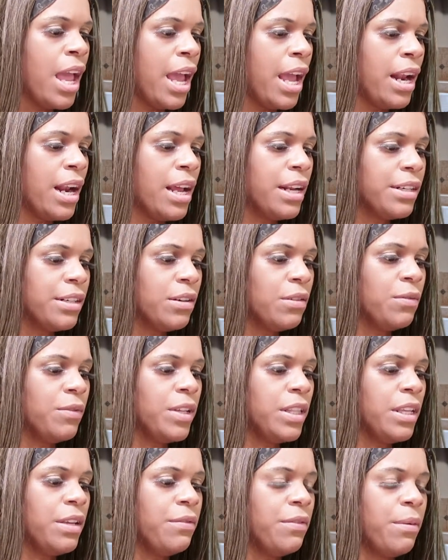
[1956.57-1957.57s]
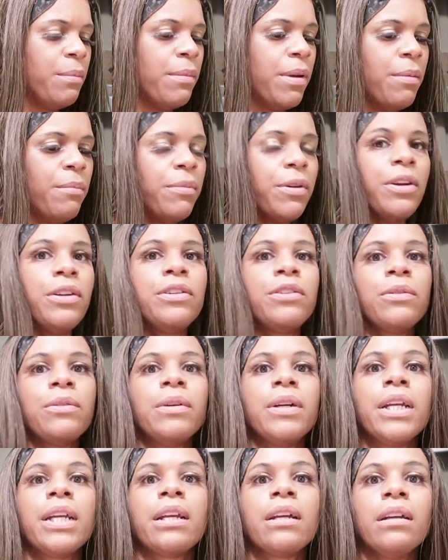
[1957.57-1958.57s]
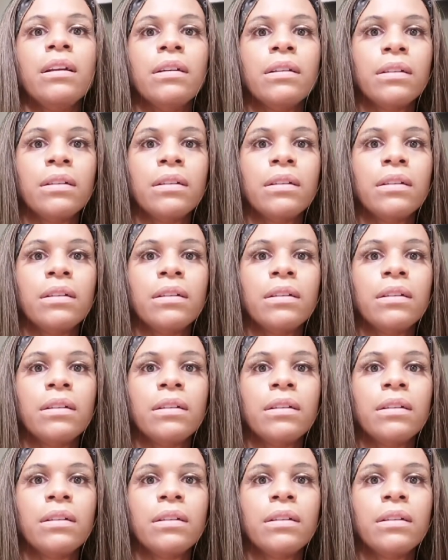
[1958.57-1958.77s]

And I don't really remember doing